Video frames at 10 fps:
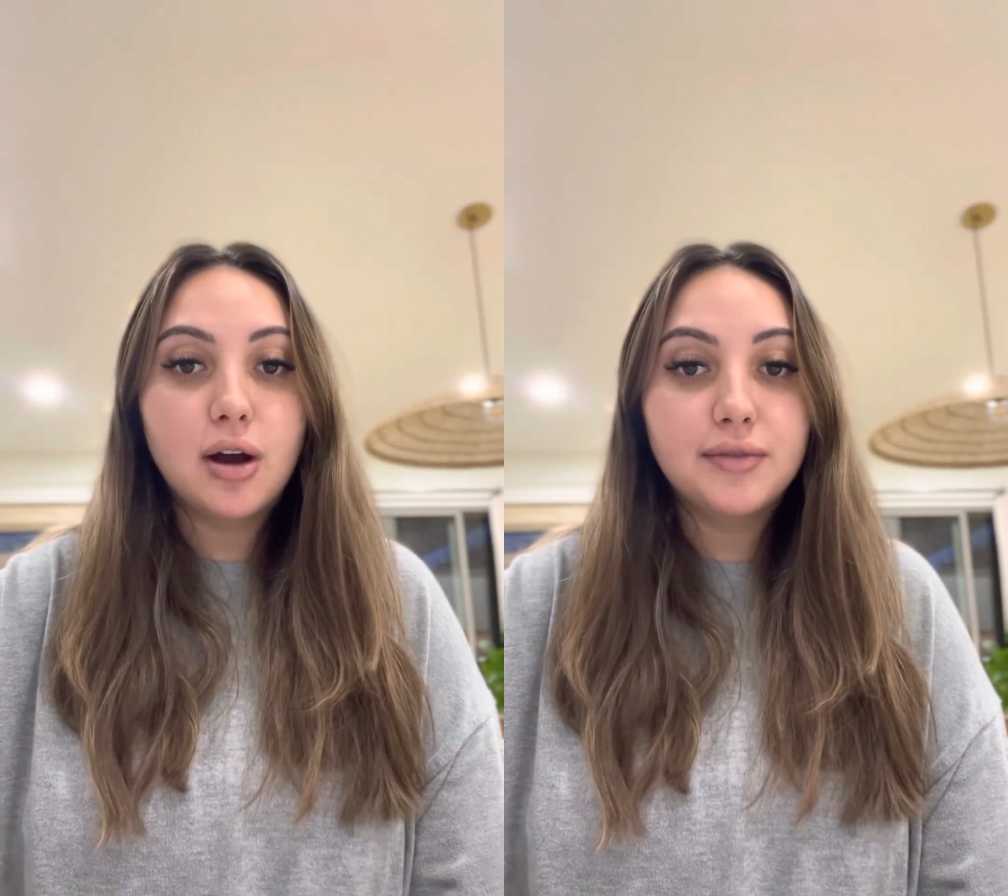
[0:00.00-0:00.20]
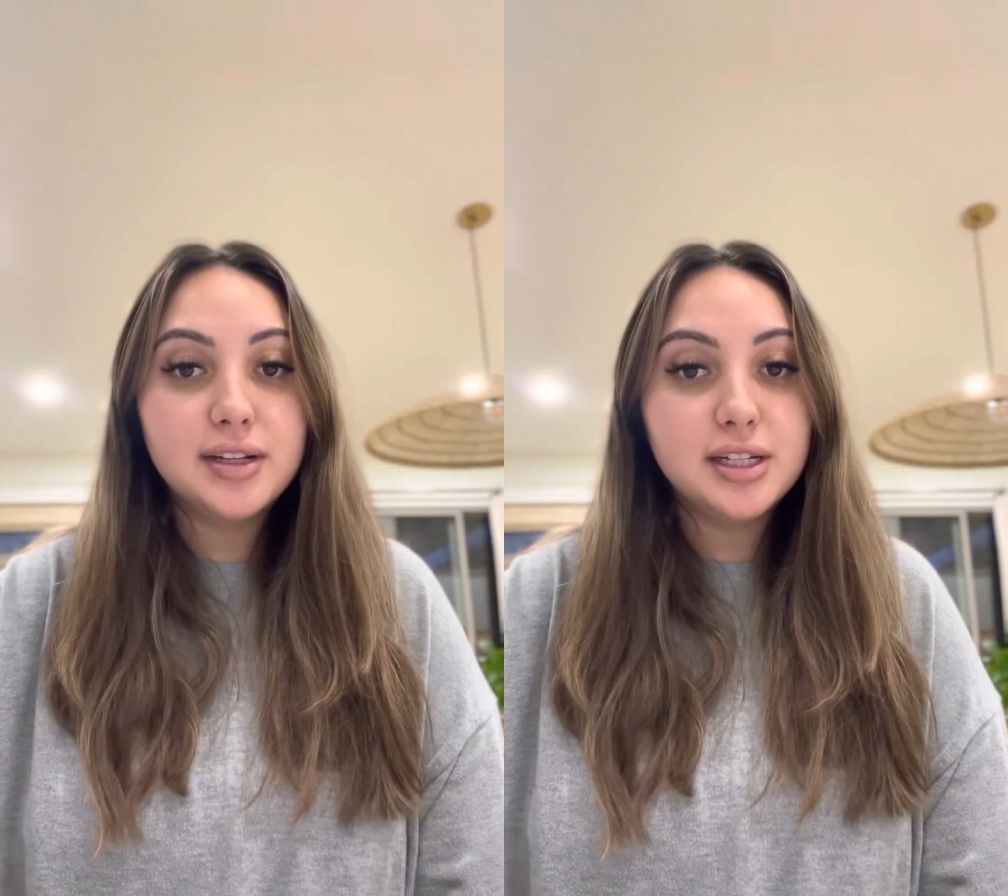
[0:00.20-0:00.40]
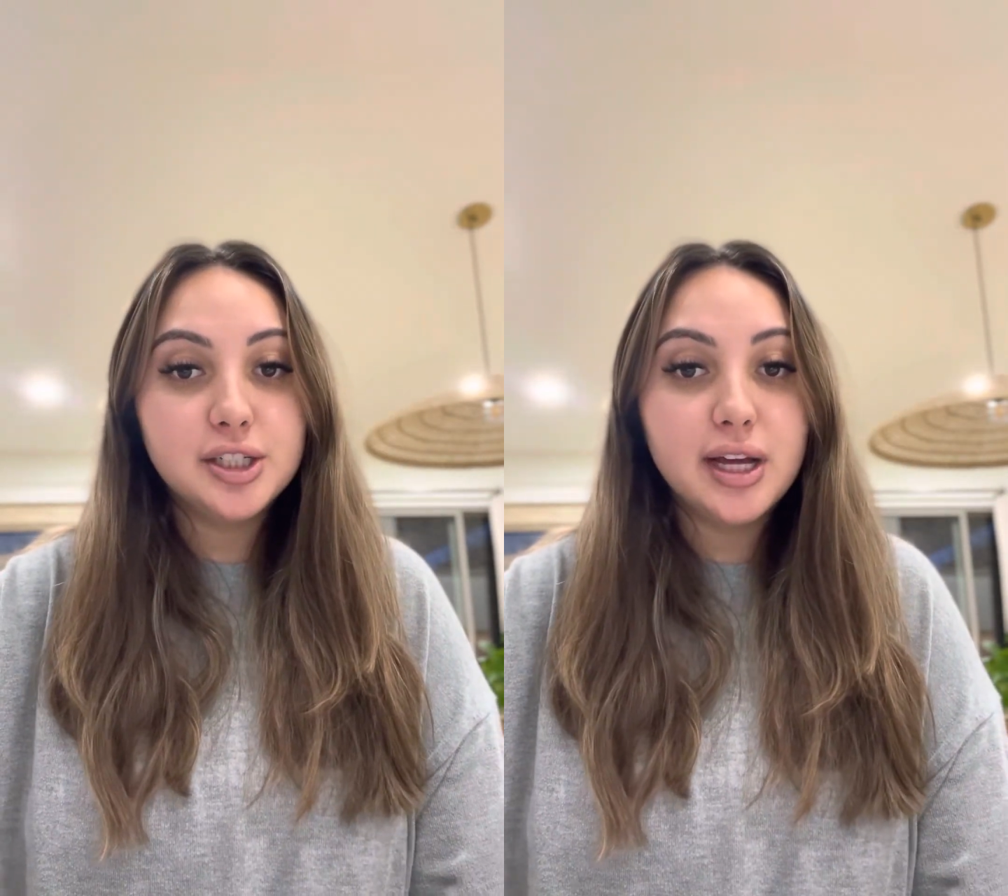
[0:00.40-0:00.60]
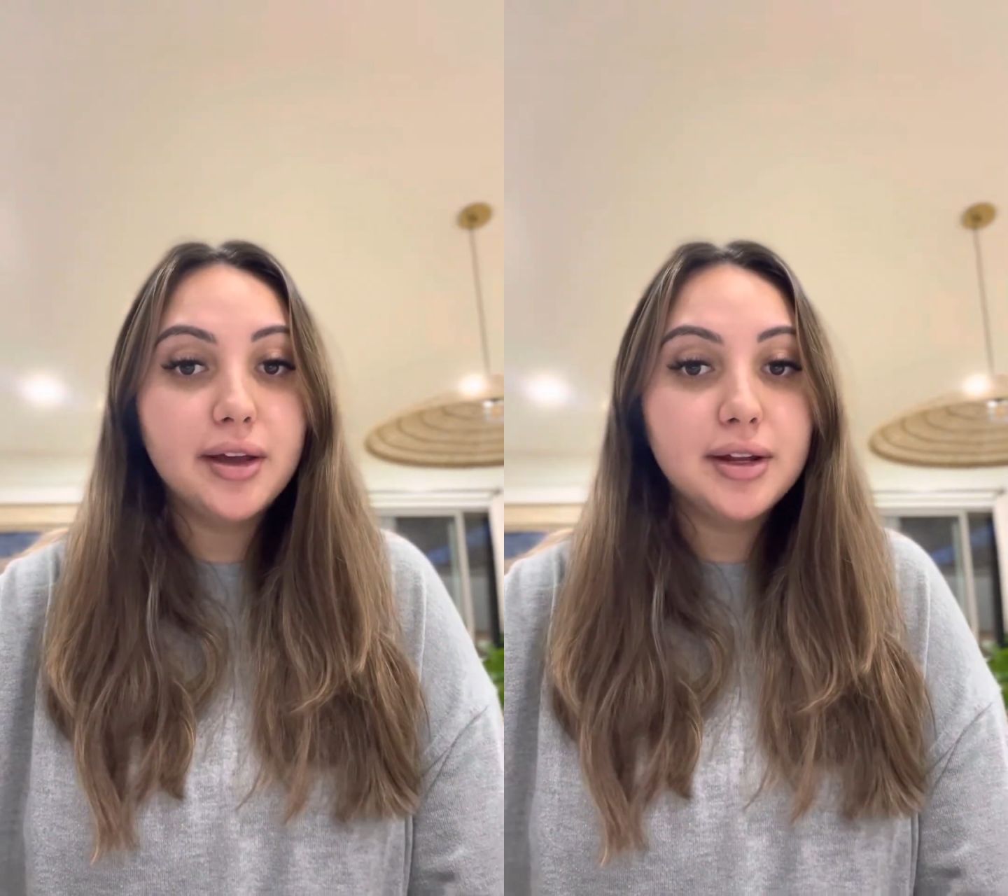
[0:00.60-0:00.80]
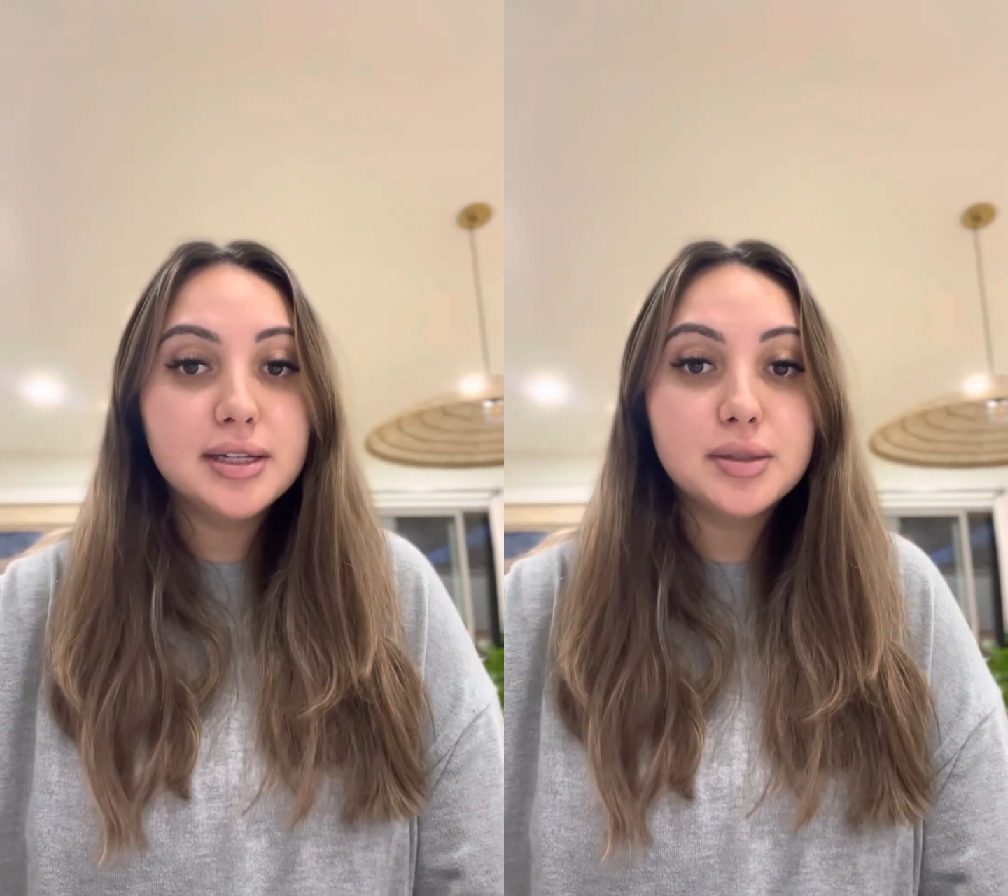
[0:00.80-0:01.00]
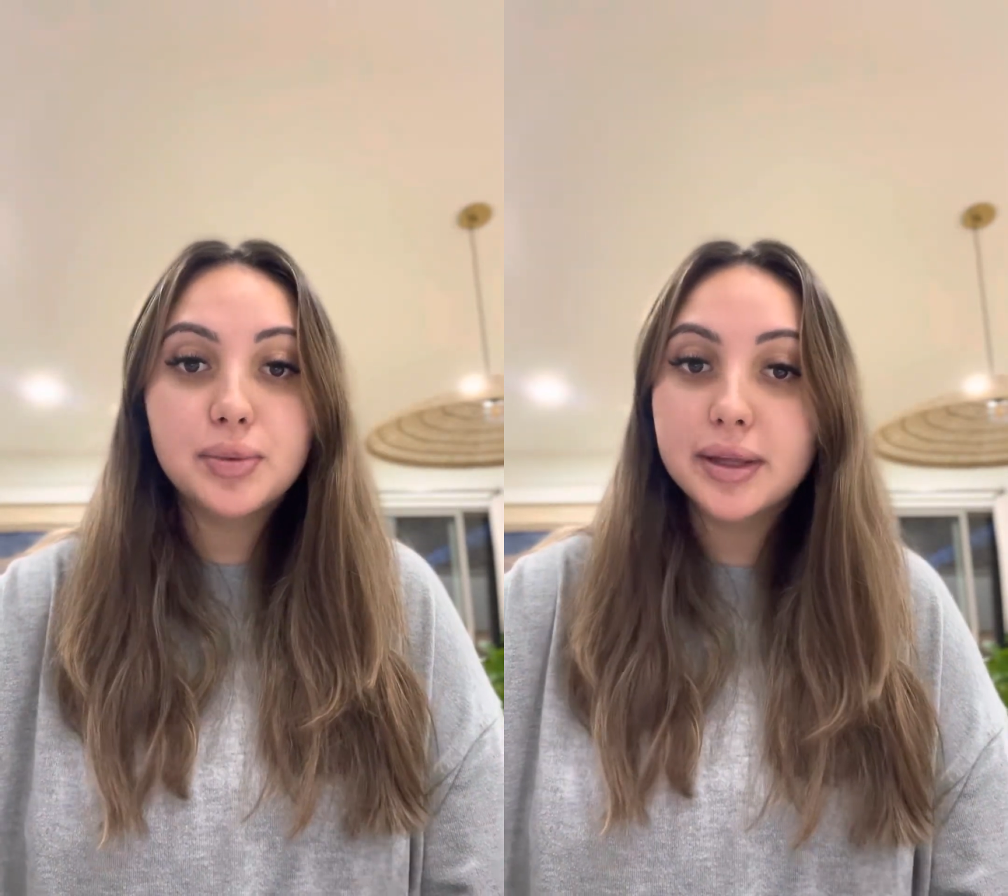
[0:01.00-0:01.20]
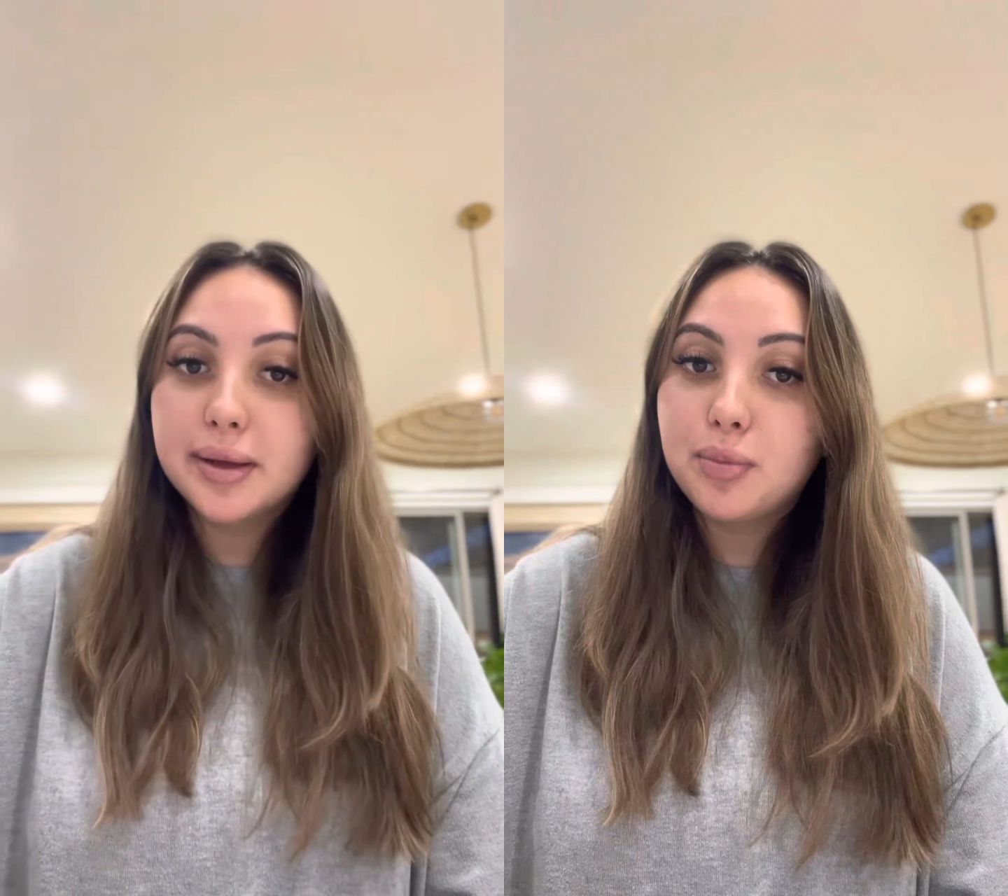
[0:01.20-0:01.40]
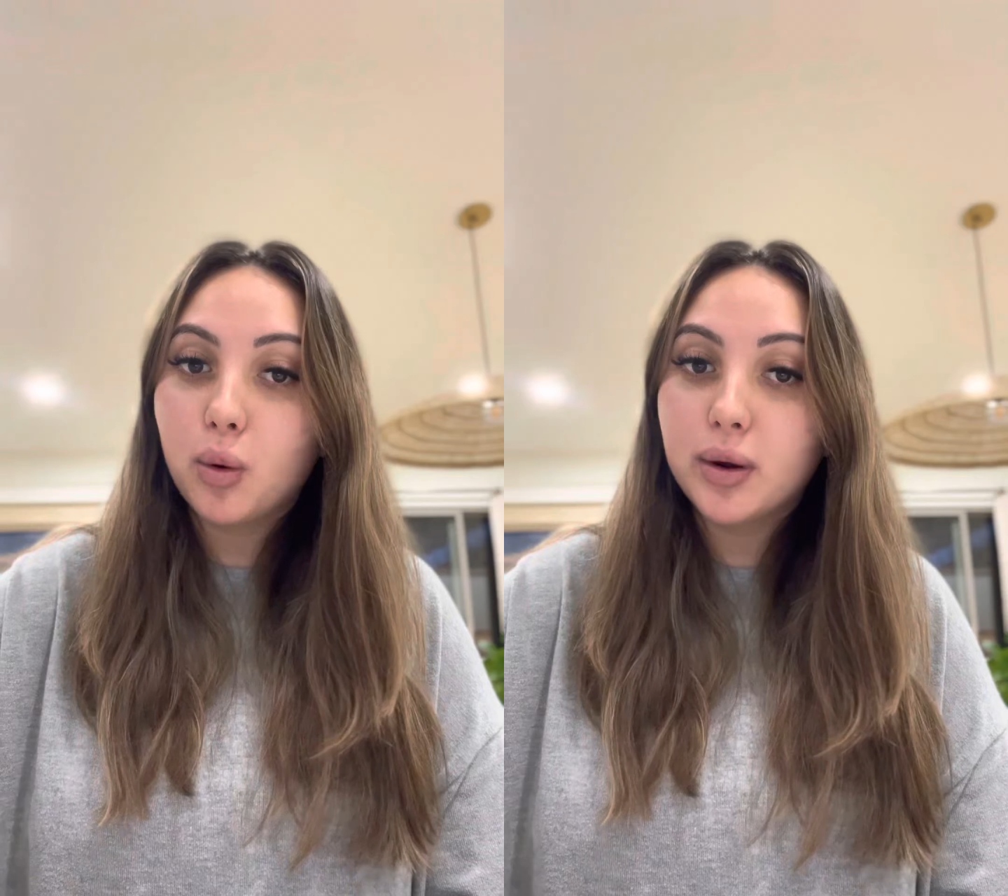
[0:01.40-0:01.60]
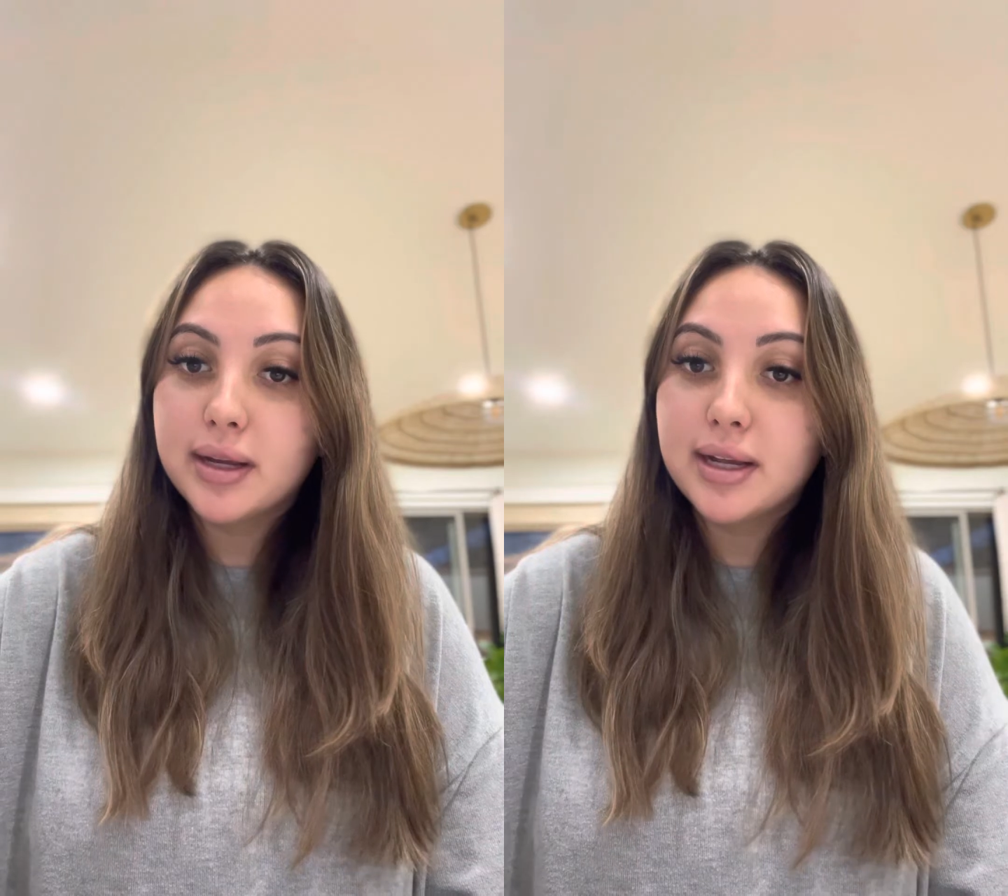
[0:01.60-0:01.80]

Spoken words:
confidentiality is really important.